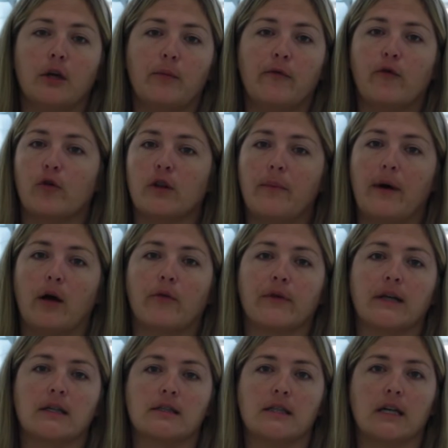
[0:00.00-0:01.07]
you know, before the bell
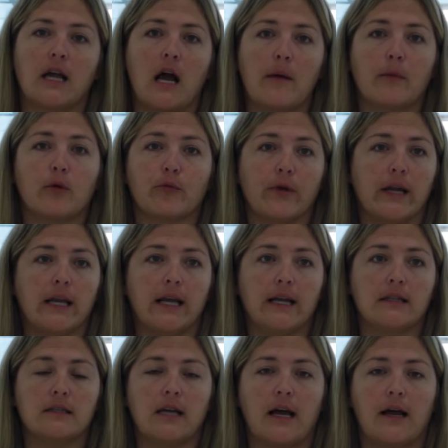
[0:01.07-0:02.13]
rings to come and read it.